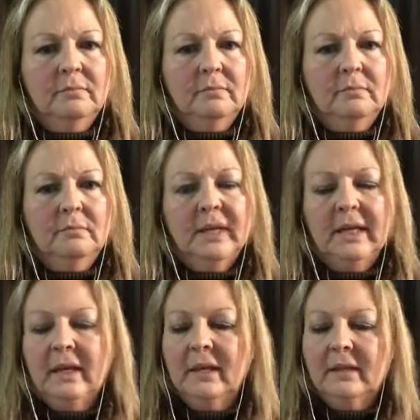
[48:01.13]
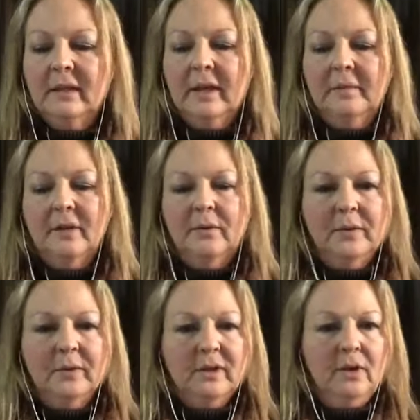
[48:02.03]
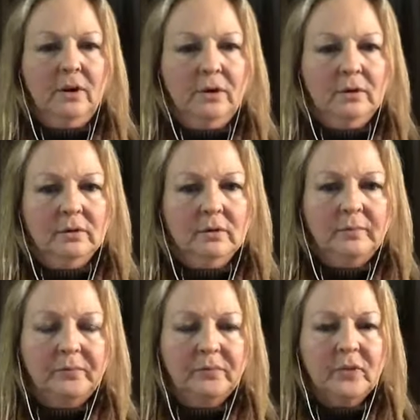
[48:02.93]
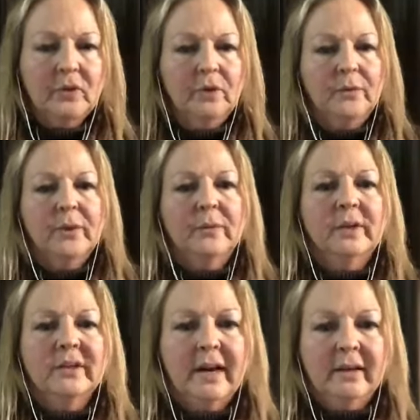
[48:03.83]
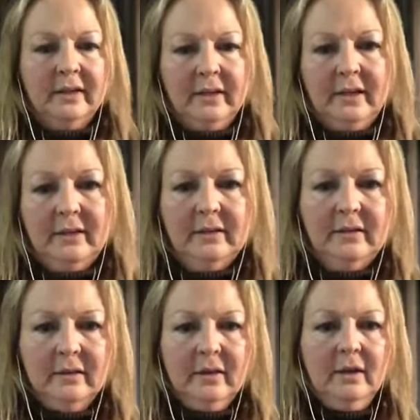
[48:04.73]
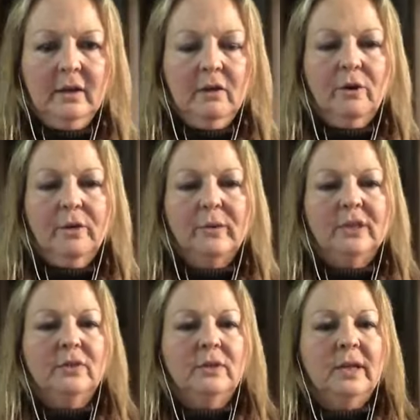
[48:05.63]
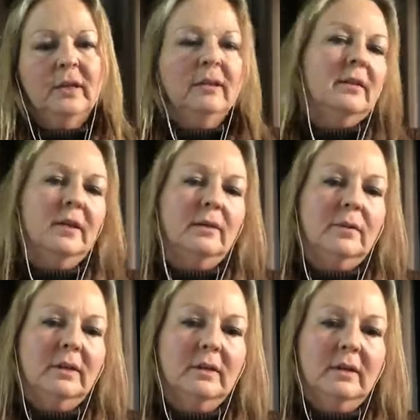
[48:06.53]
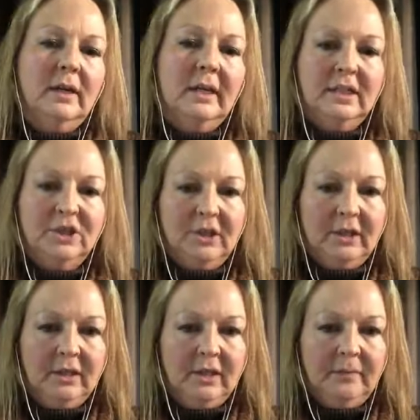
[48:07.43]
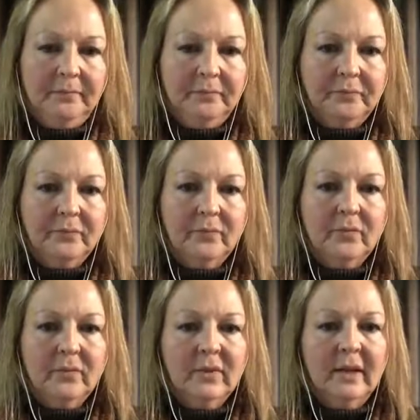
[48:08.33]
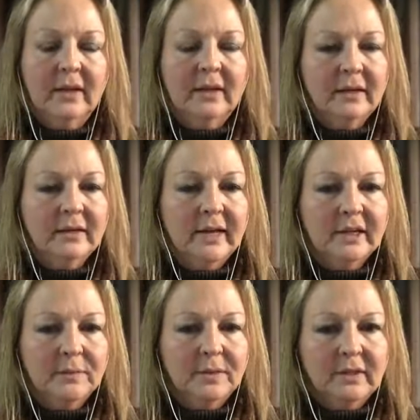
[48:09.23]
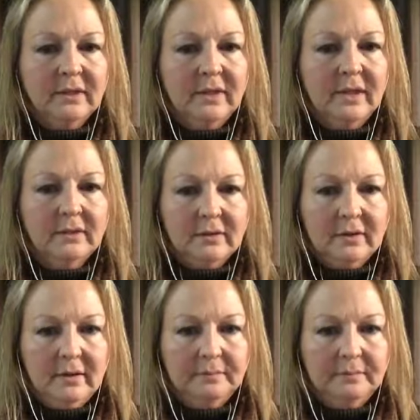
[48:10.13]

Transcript: But any time that we withhold or we retaliate or we do anything with an agenda and an attachment to the outcome,